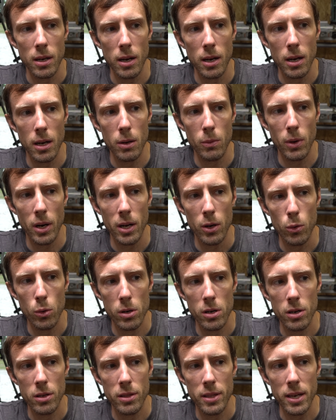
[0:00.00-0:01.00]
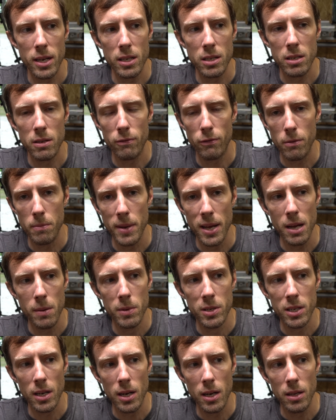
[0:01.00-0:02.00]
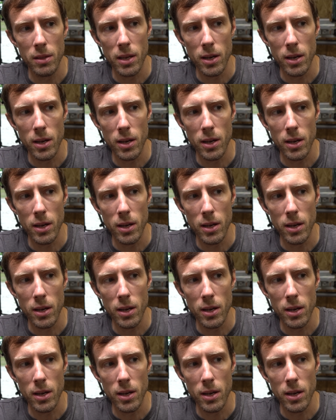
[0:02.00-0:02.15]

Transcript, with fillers: Uh, when I ordered this from Amazon,